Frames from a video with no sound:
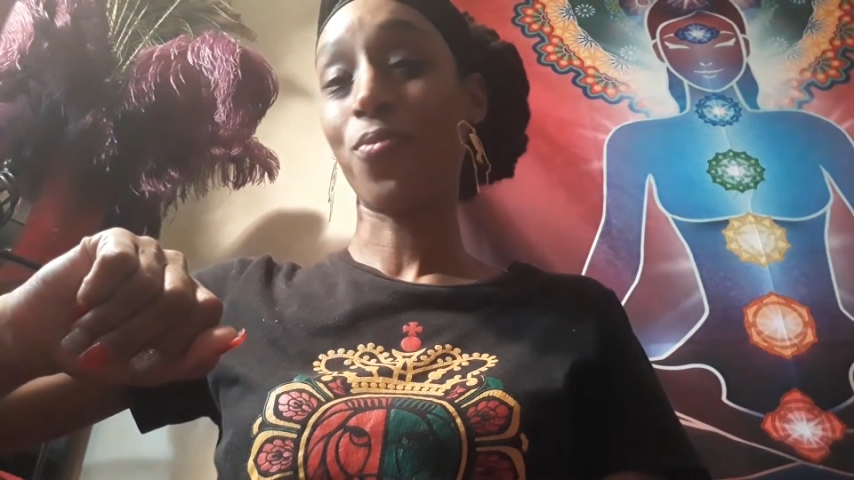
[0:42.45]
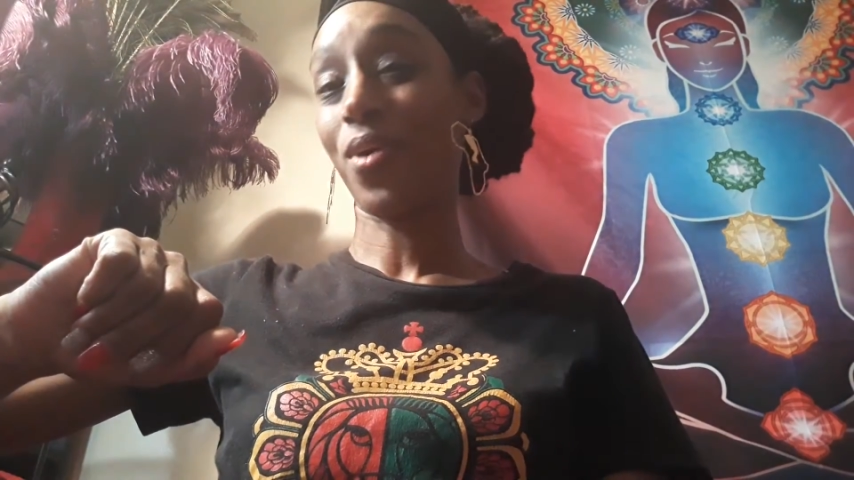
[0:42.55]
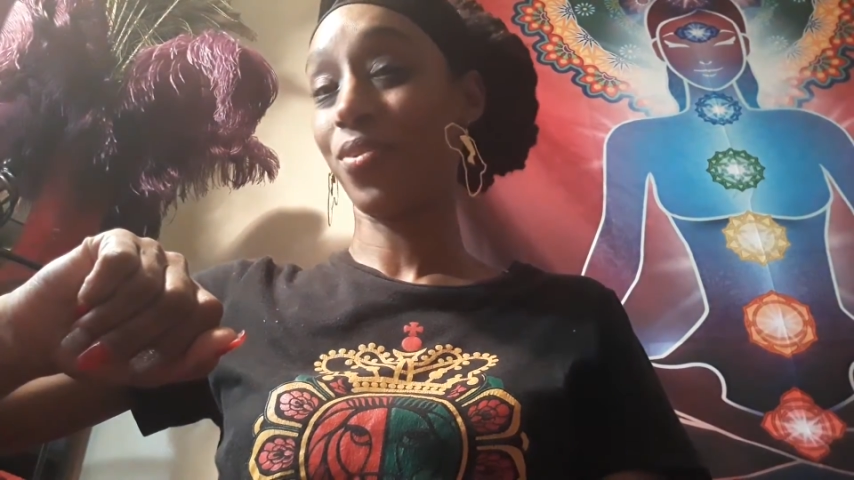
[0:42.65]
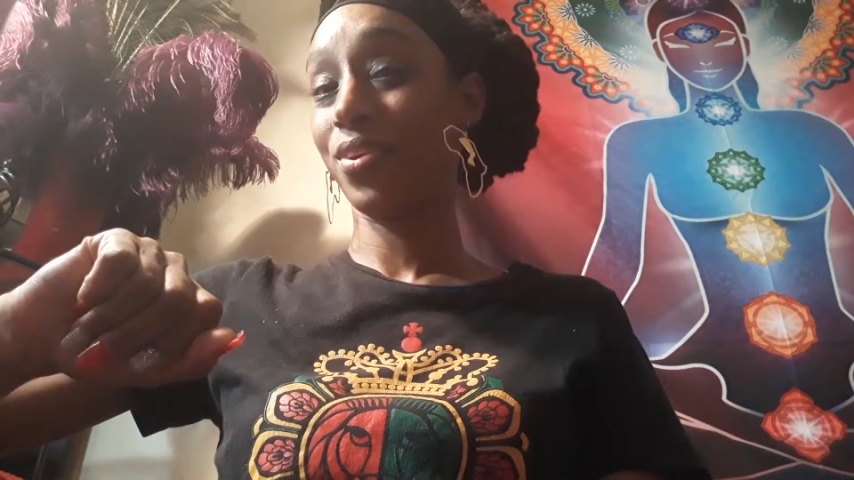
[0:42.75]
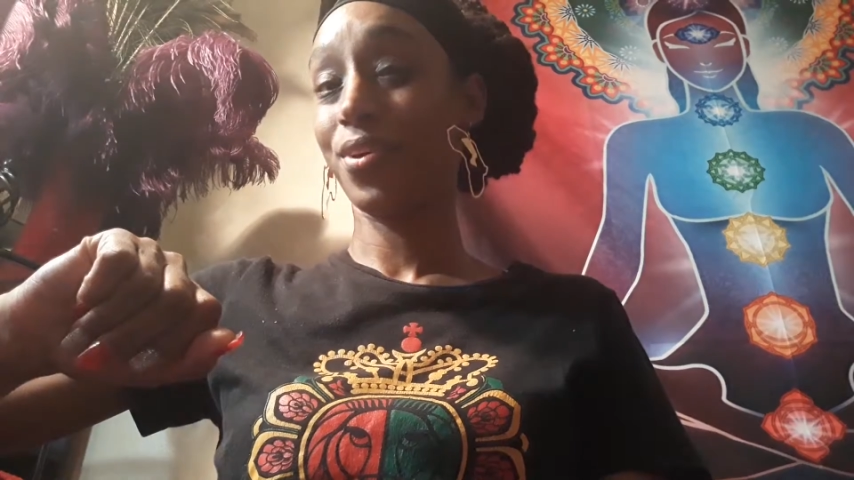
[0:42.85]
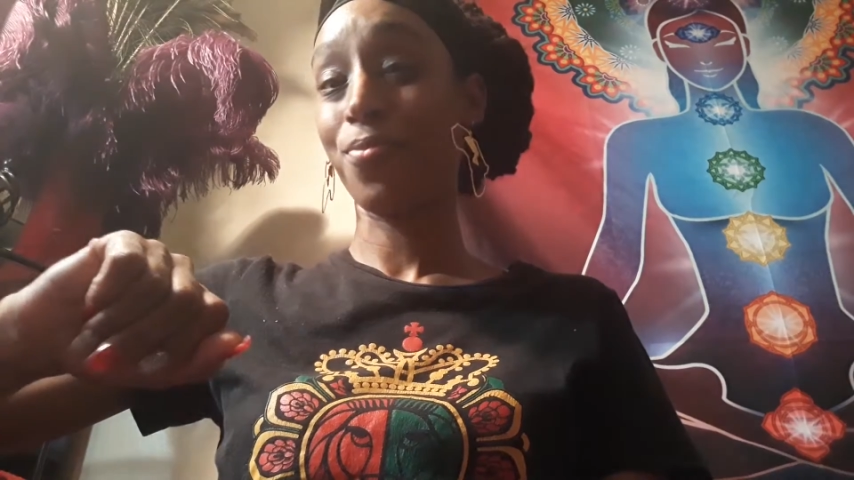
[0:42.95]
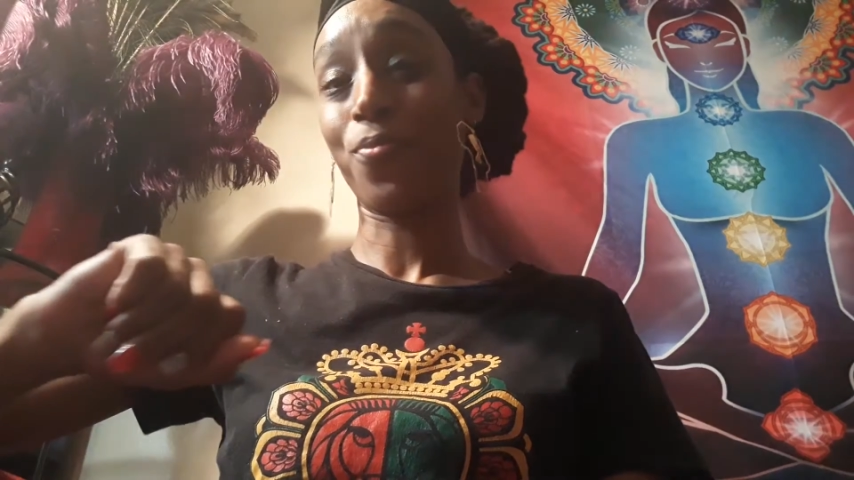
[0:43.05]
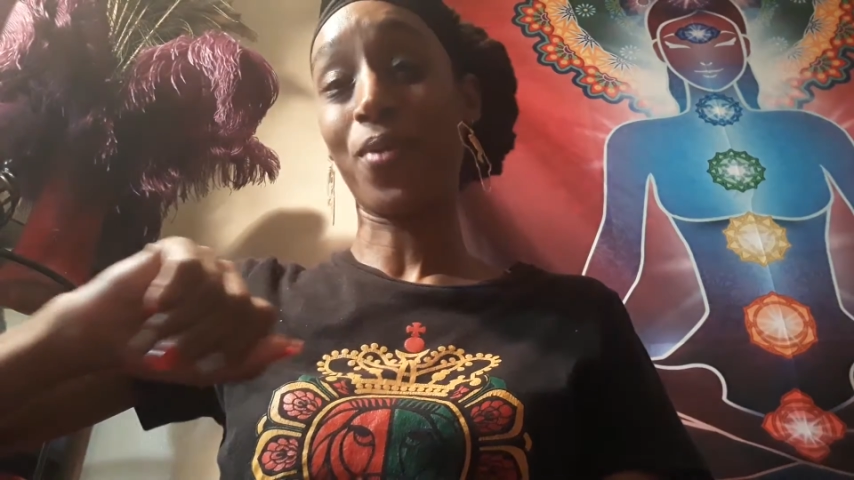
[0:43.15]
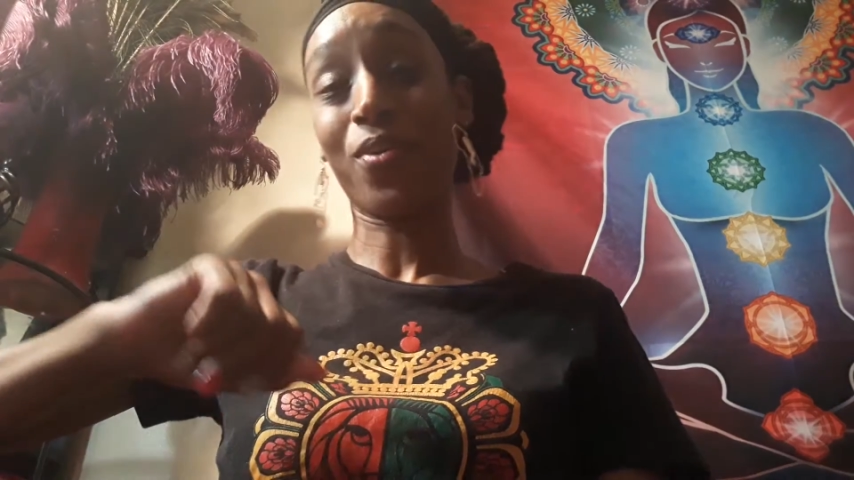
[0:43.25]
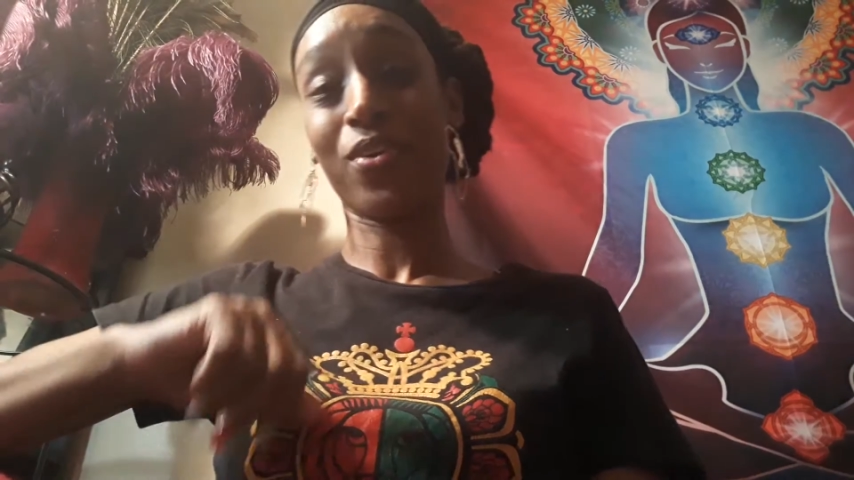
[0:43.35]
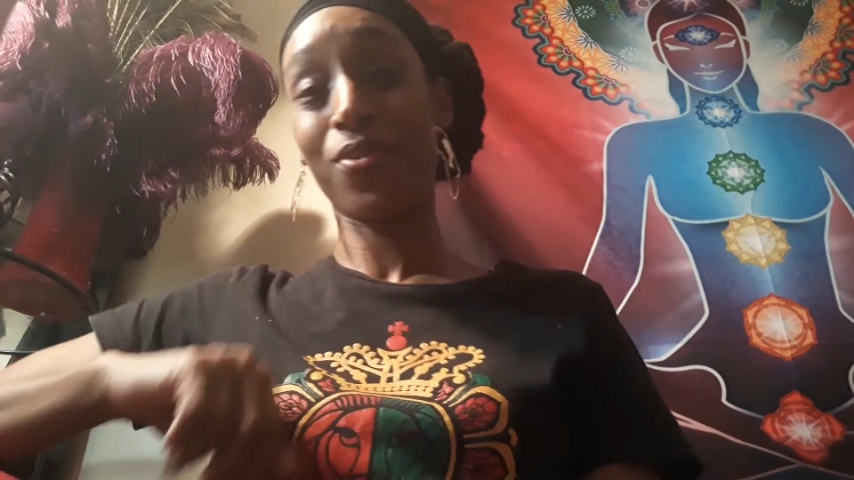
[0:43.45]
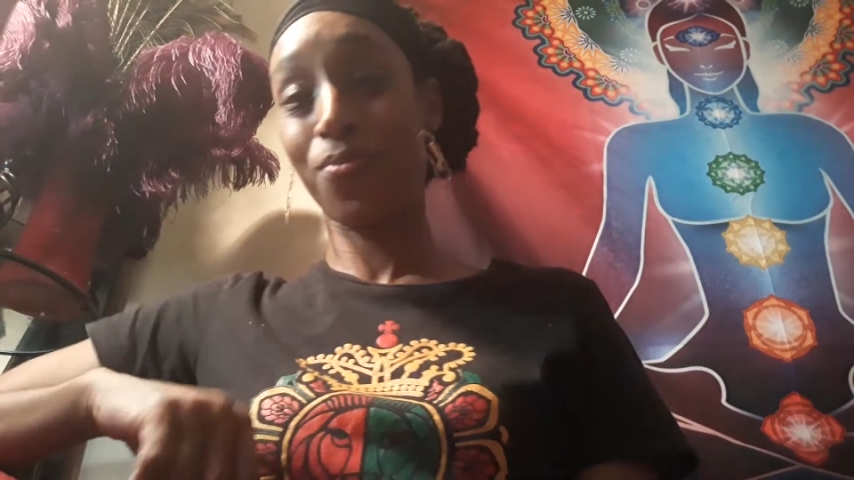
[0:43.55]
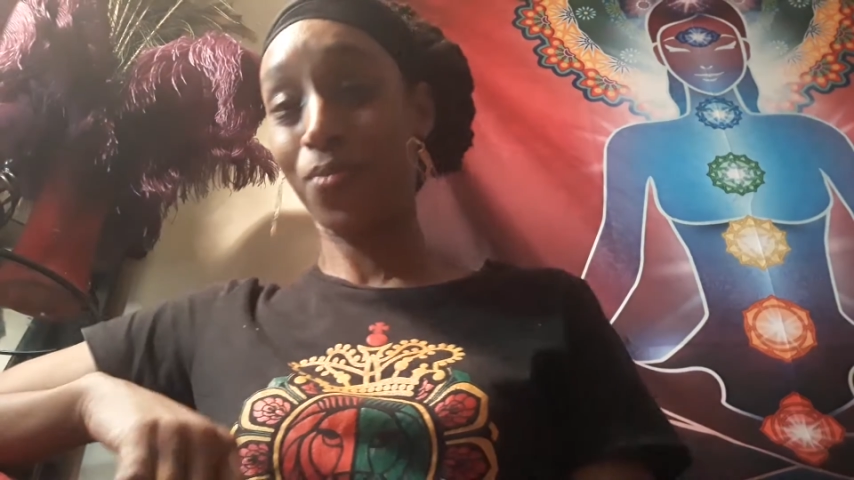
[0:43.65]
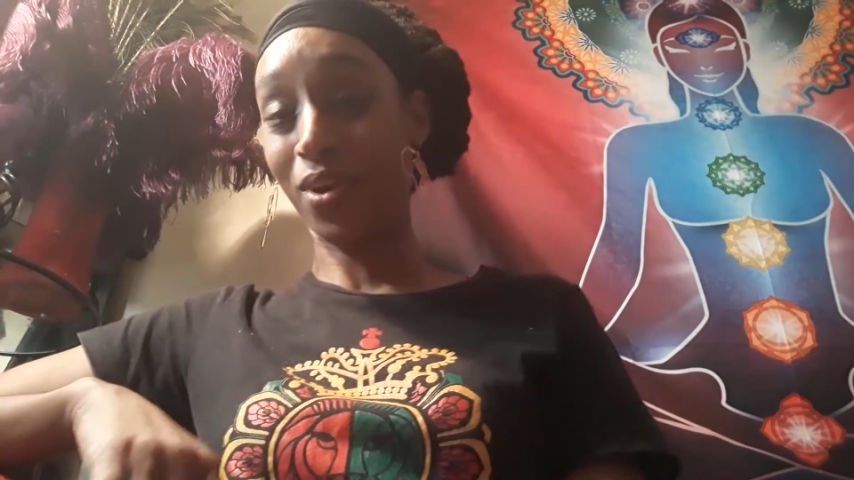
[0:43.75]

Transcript: welcome, welcome,